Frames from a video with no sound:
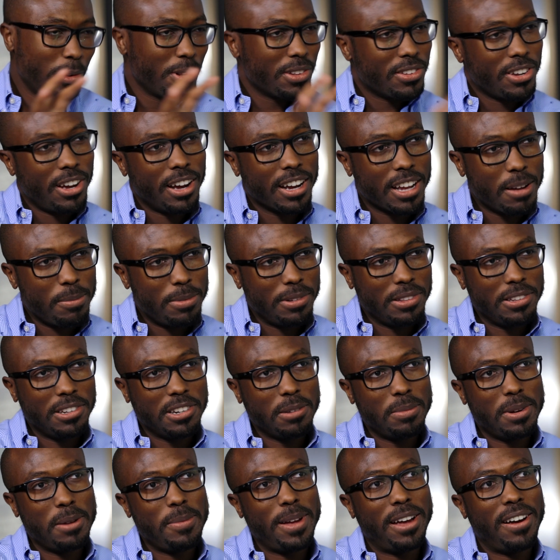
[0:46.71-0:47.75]
I want to talk a
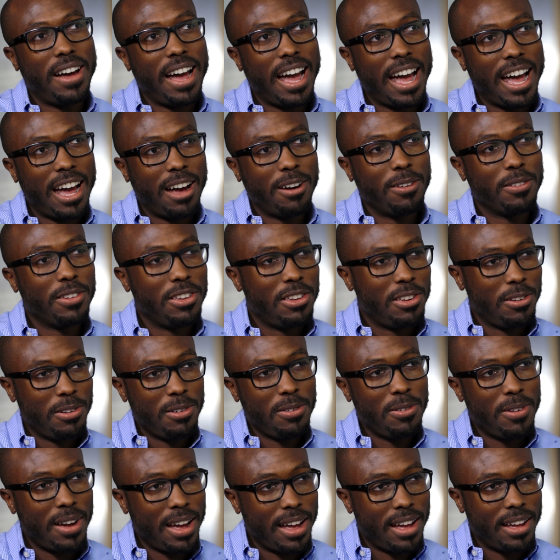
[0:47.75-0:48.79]
little bit about how
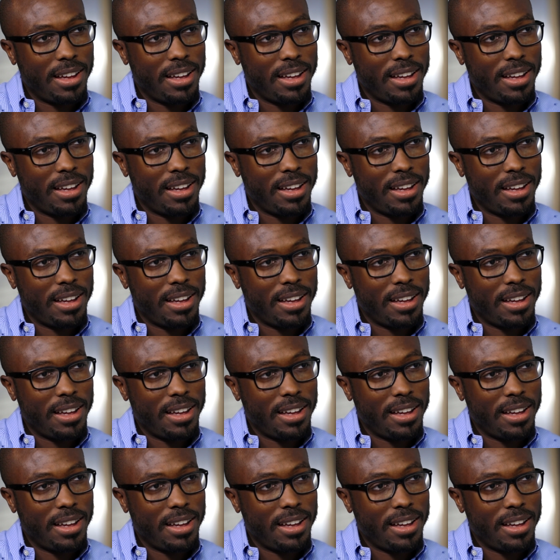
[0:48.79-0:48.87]
you,